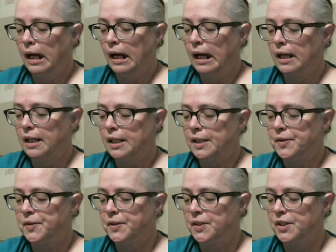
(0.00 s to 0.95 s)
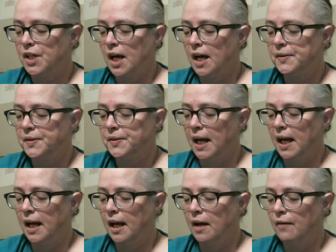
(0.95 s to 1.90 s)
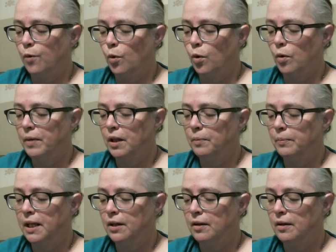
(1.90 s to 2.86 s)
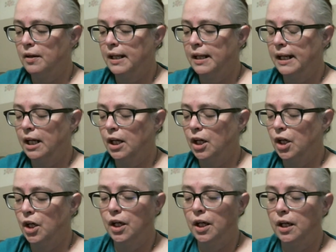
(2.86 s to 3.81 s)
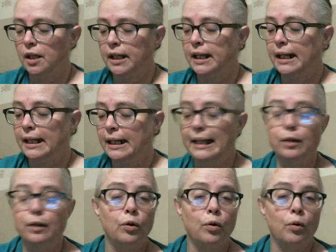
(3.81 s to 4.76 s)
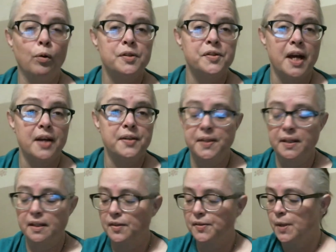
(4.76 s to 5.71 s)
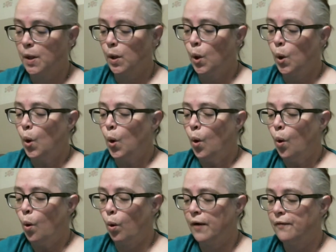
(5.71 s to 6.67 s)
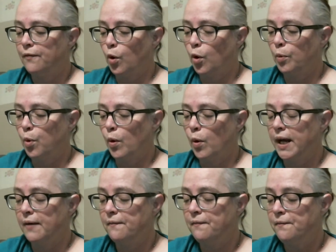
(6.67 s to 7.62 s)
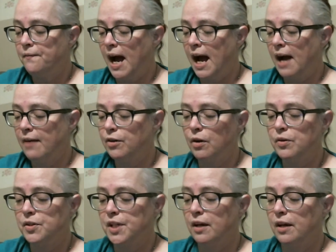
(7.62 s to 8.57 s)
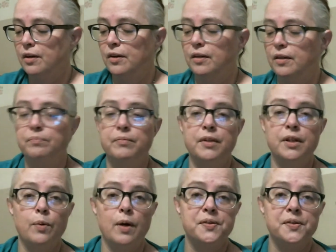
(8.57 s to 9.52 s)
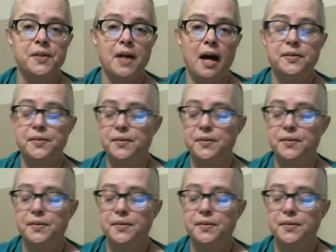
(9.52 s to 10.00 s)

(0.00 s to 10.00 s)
It suggests a 4mm knitting hook, knitting needle, or a size 6, or a 4.5 crochet hook, US size